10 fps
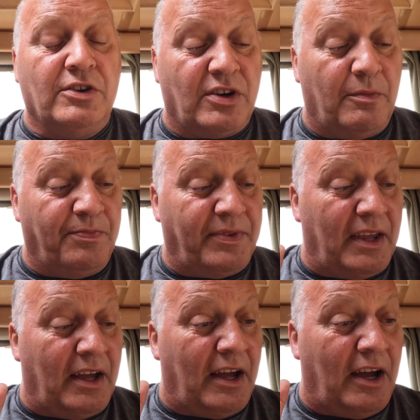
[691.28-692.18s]
So
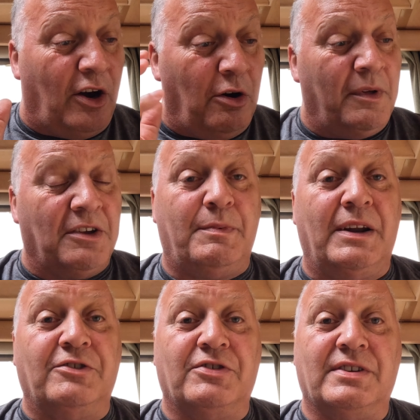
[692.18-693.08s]
I hope that's
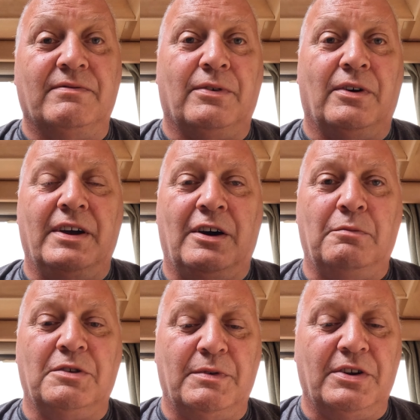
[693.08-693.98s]
been interesting for you. I
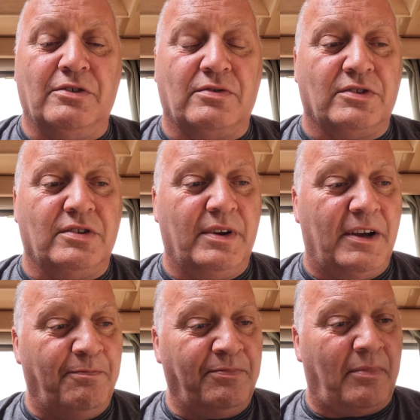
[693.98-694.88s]
hope it's been useful to
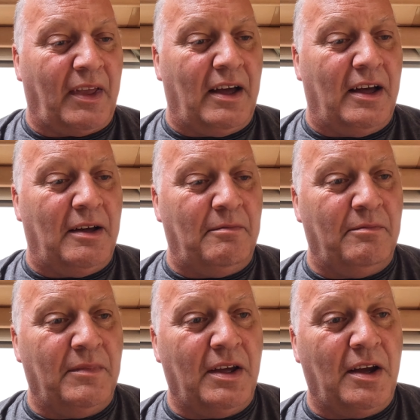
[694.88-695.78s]

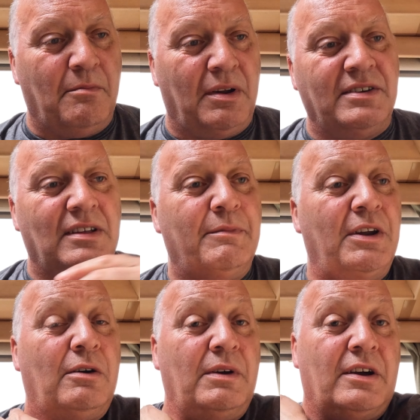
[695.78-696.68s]
you. Please let
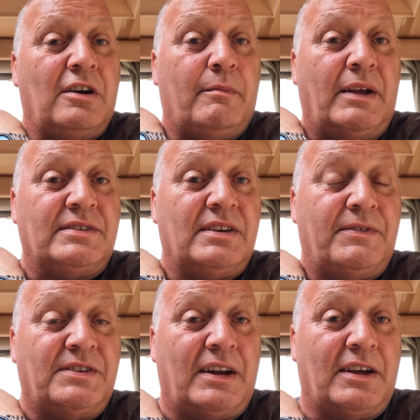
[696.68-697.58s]
me know in the comments
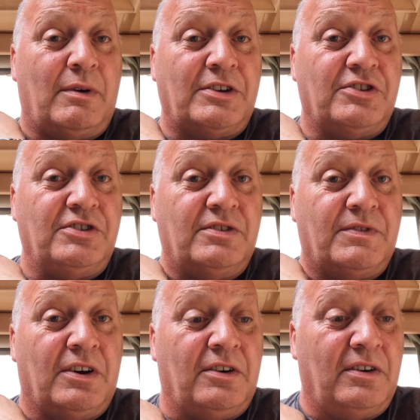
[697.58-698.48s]
if there's any questions
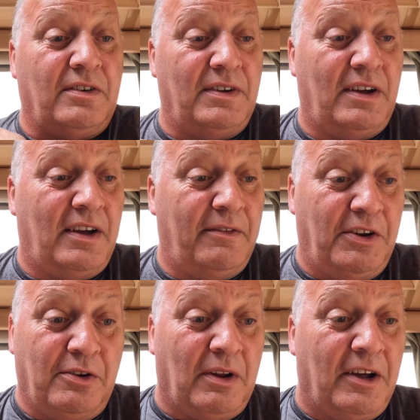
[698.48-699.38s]
you've got, or if
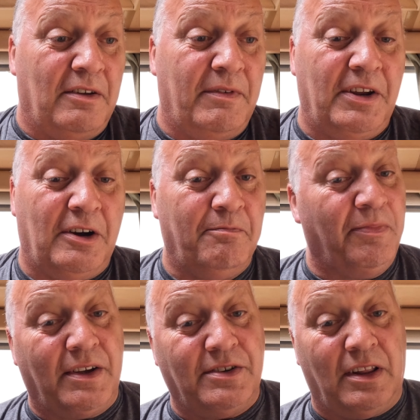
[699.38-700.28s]
you do like the video,
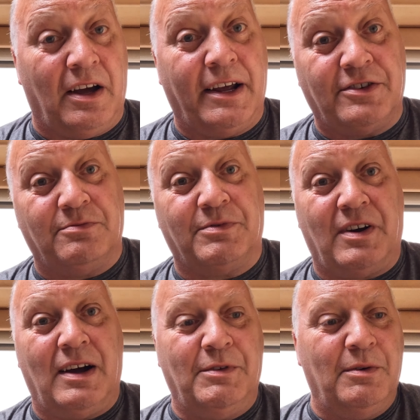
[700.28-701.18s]
like,
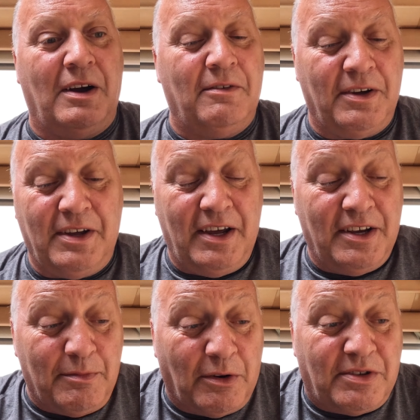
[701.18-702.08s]
subscribe, do whatever.
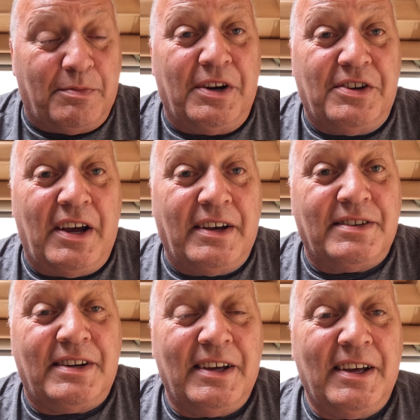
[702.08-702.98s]
It's most
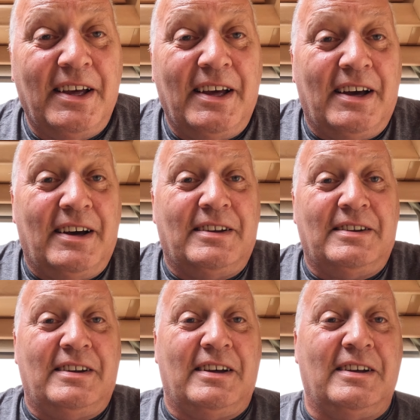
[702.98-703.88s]
appreciated,
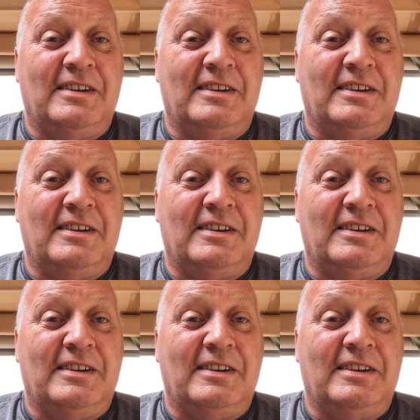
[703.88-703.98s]
and